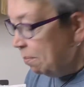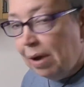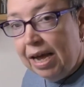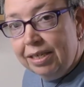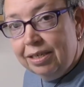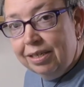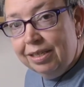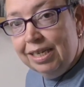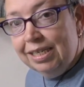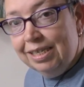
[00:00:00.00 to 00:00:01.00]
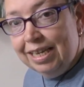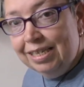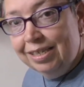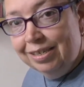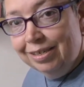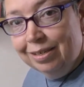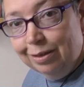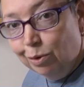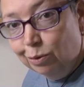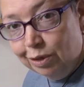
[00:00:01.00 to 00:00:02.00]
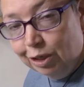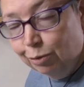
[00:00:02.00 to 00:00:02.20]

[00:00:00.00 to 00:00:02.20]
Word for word: but this isn't the most